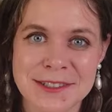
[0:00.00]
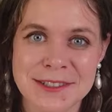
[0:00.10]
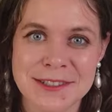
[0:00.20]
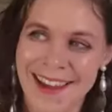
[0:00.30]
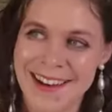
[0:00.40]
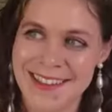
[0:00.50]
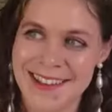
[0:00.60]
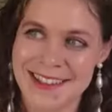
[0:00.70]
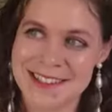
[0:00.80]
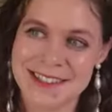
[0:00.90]
And I
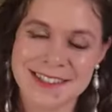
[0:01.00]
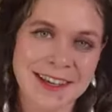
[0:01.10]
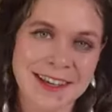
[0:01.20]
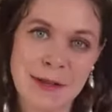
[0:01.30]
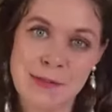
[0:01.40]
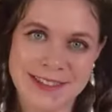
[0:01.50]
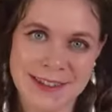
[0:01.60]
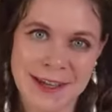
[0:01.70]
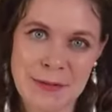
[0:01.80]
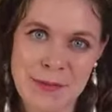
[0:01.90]
think that's just like the best
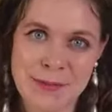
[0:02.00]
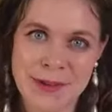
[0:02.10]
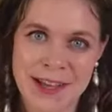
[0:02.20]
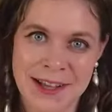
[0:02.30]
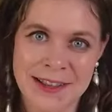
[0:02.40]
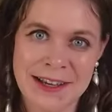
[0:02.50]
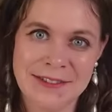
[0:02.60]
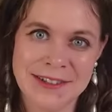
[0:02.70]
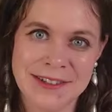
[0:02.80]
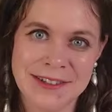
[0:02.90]
thing about being
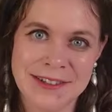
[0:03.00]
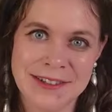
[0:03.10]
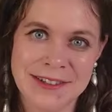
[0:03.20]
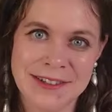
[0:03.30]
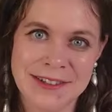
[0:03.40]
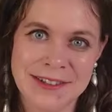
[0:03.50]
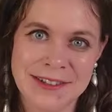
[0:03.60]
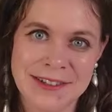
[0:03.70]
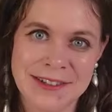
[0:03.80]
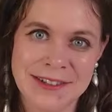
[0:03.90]
alive is our ability to,